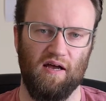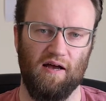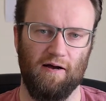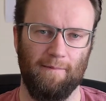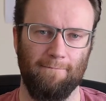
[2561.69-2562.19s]

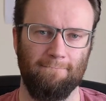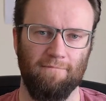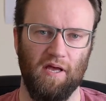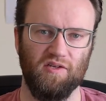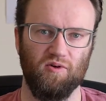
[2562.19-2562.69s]
and
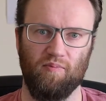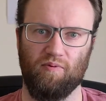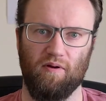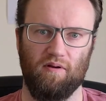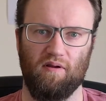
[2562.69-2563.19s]
so
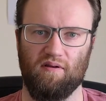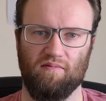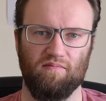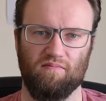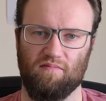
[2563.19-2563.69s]

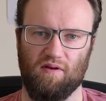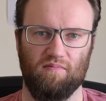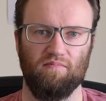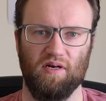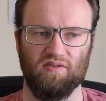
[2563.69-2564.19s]
and
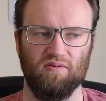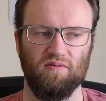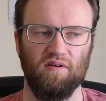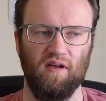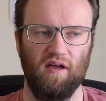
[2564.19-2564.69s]
muscle,